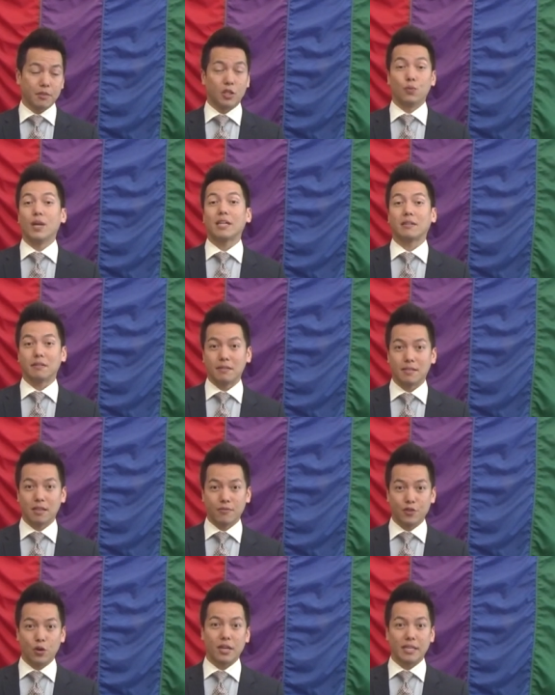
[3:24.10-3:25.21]
records of
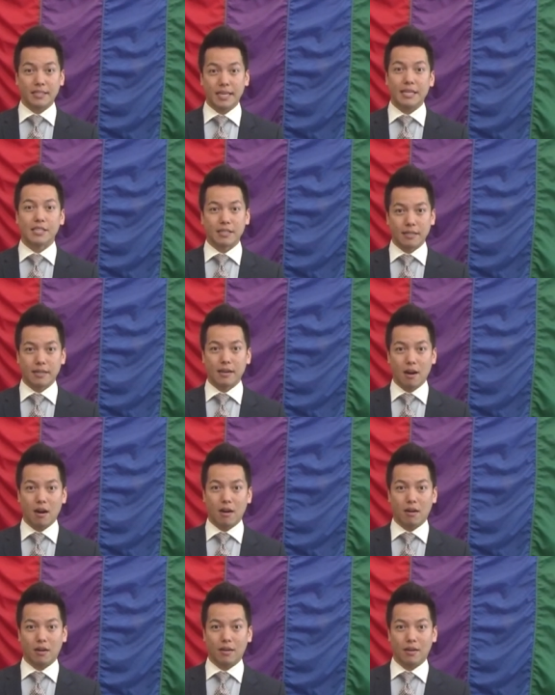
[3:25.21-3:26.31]
the organization
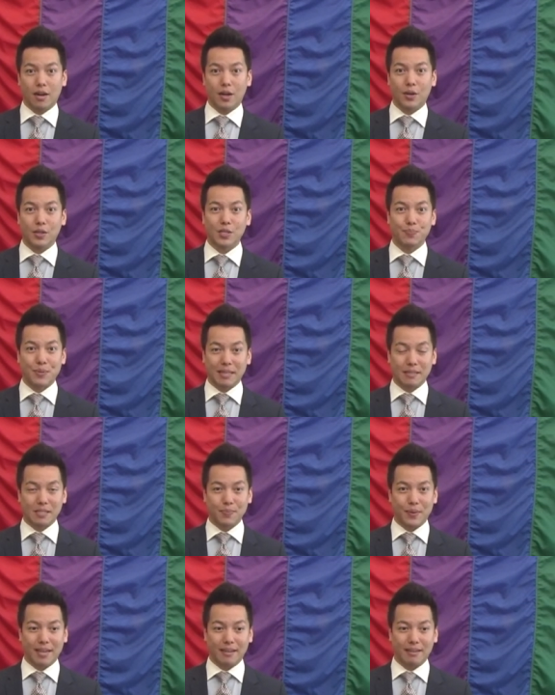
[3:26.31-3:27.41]
are spick and
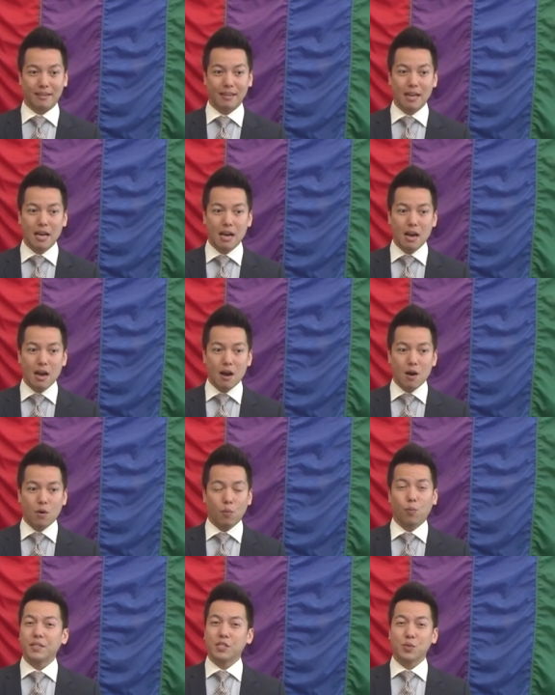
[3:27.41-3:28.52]
span.
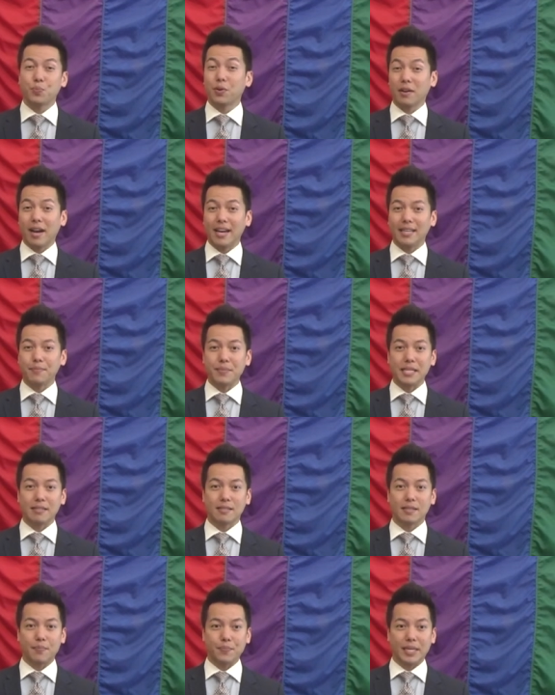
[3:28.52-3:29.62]
What does Pride mean
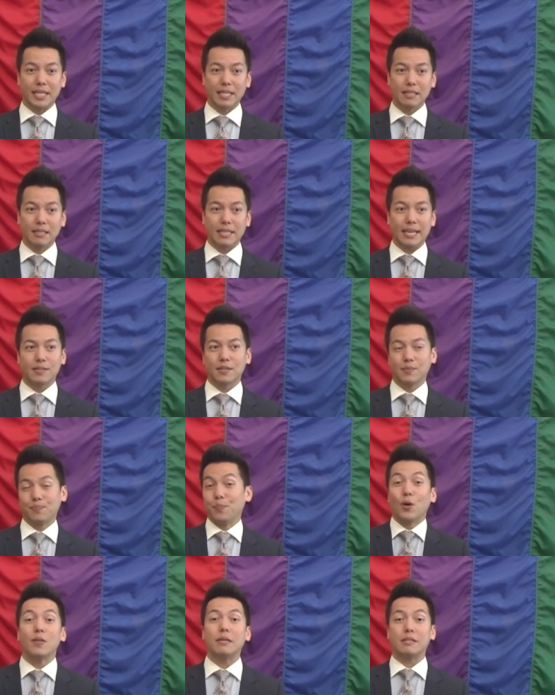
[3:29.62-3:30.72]
to me? It's
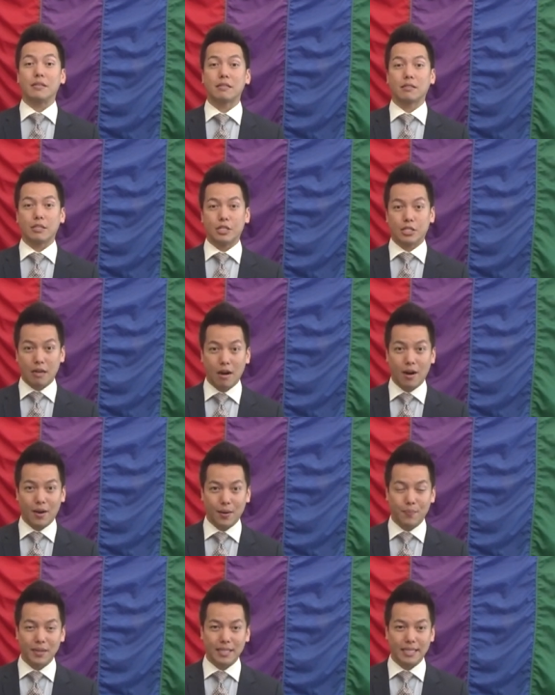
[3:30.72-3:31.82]
more than just a
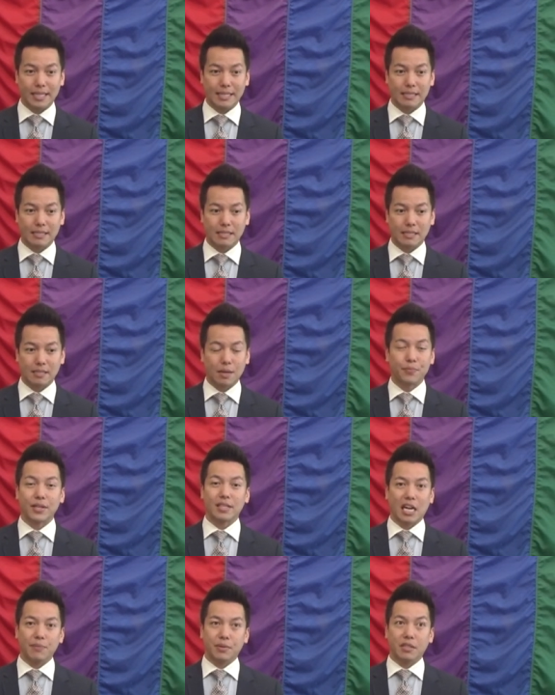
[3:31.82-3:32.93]
job. It's something
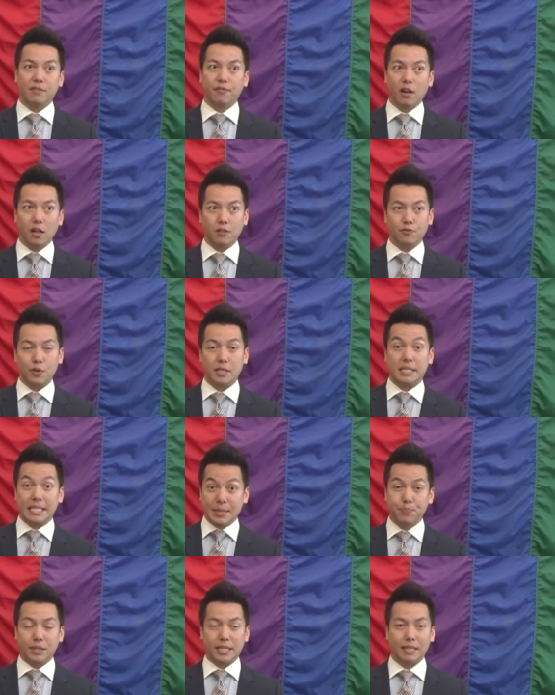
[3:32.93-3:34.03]
that I've been involved with
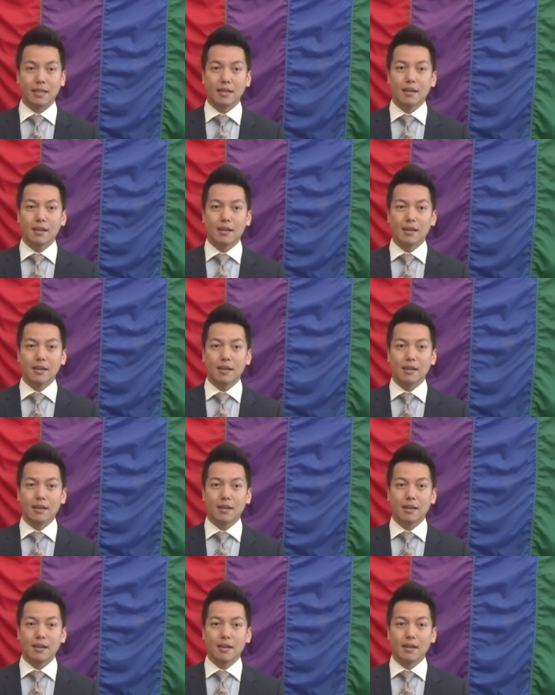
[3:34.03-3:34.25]
deeply